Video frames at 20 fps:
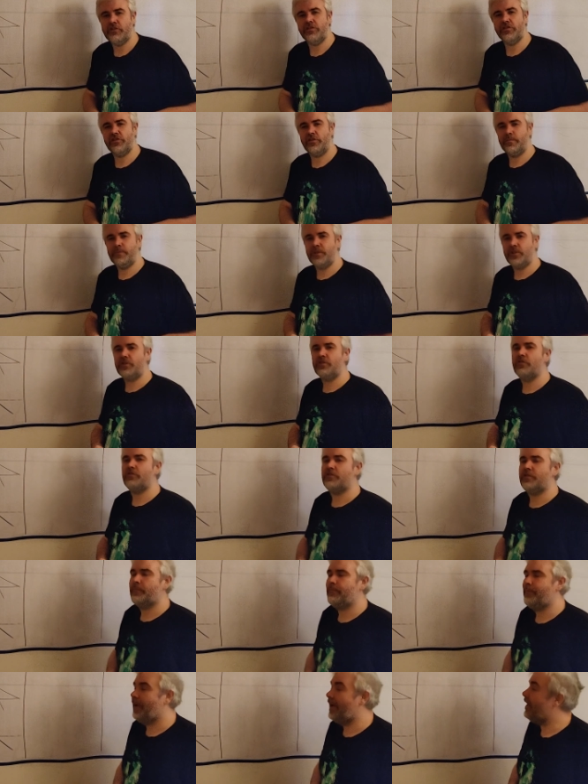the
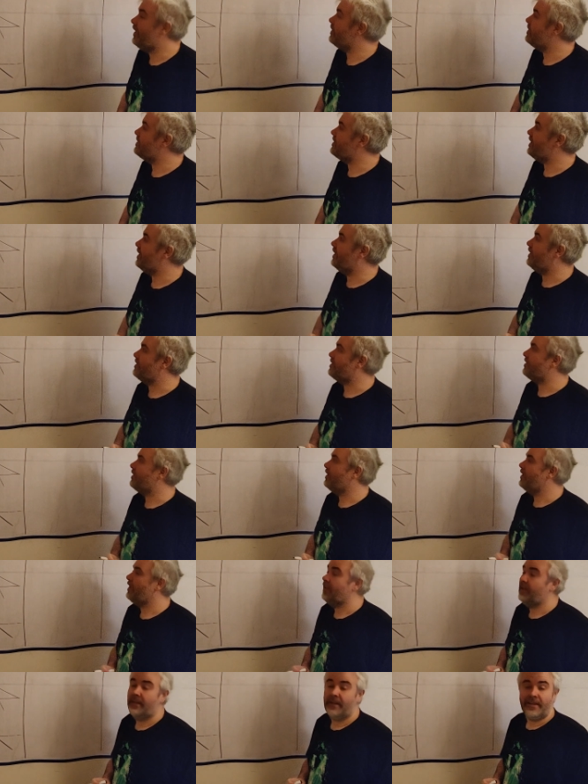substitution method says
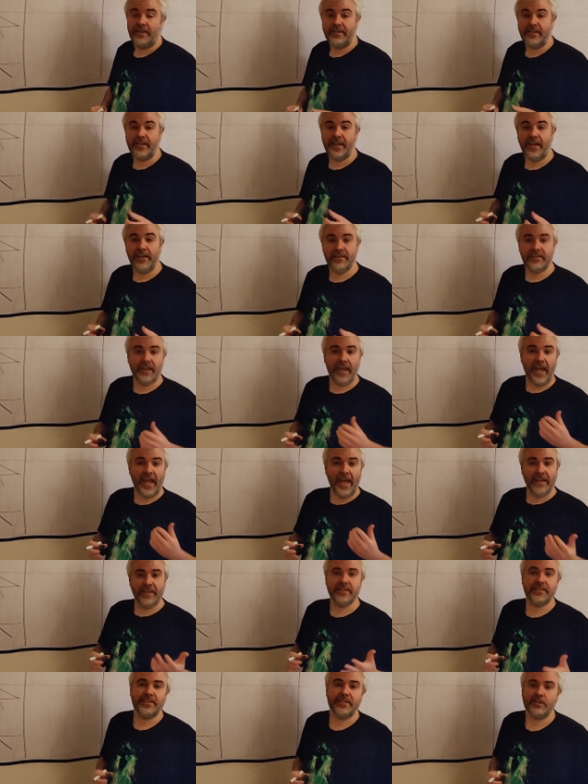get
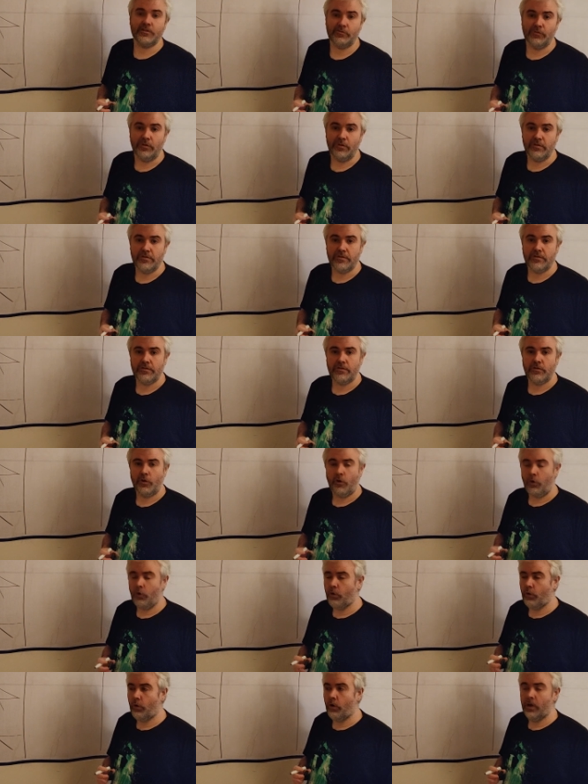x equals
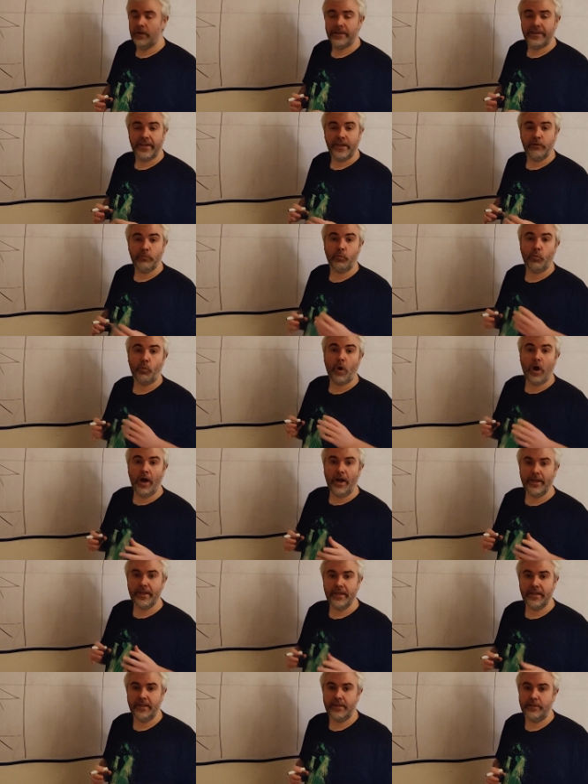or get
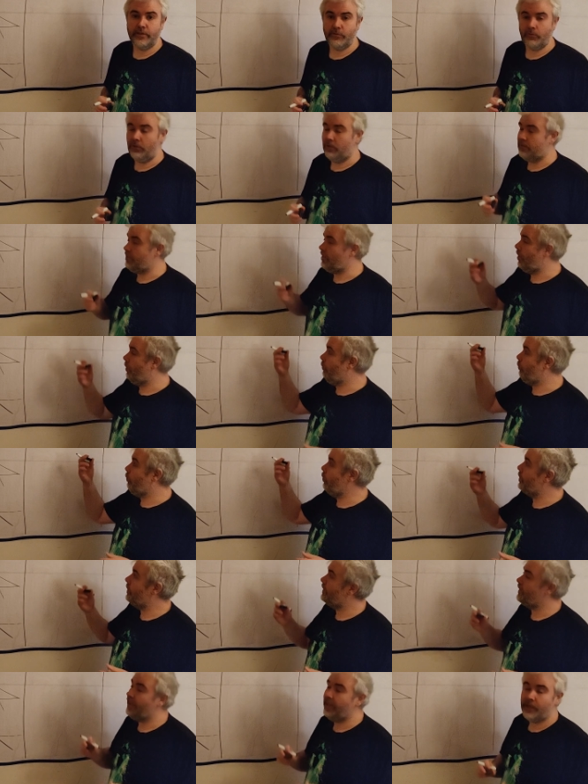y equals on
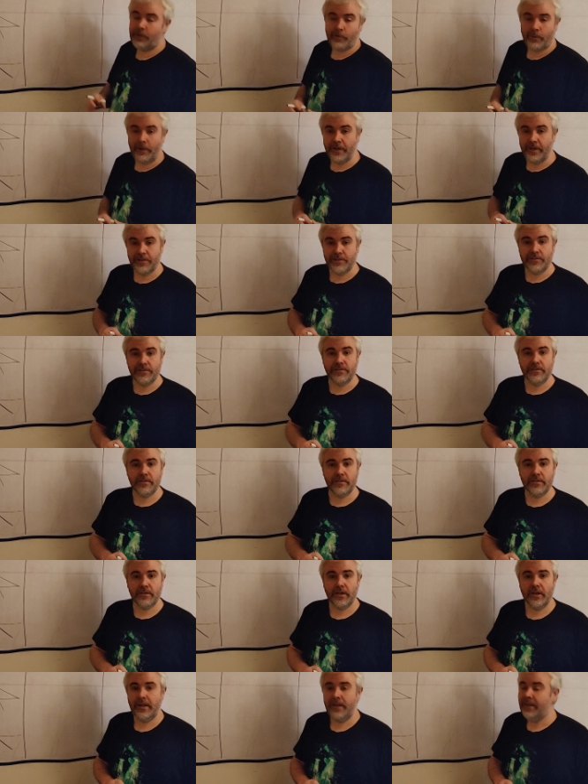one of the equations
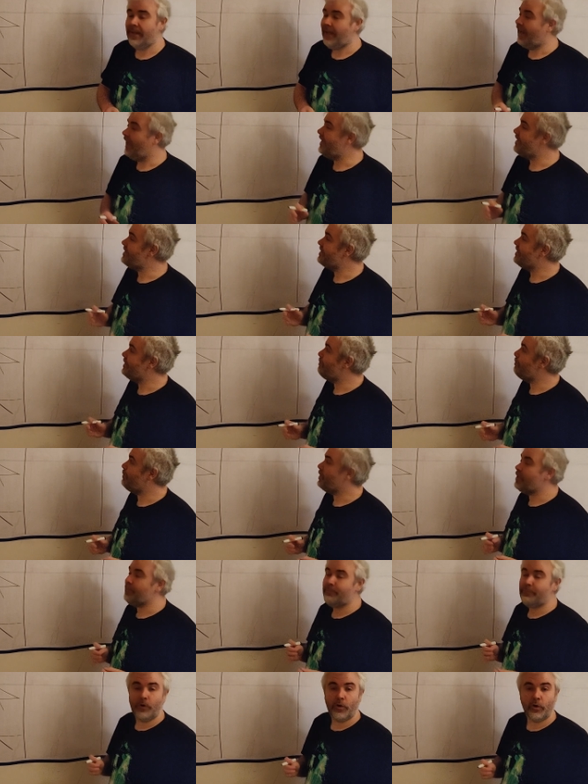and
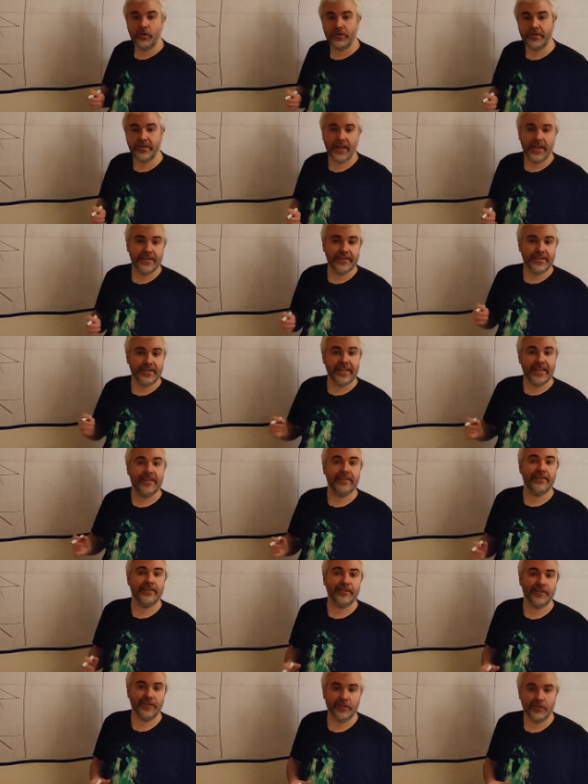simply put that
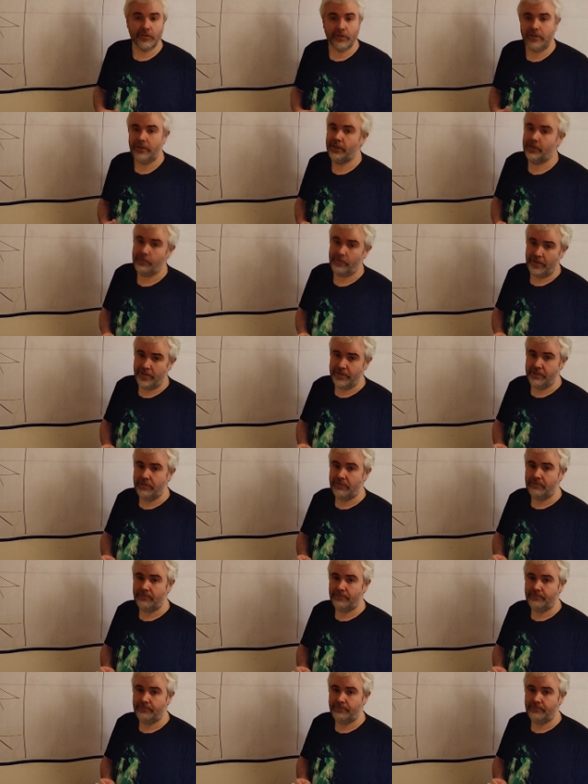into the other equation.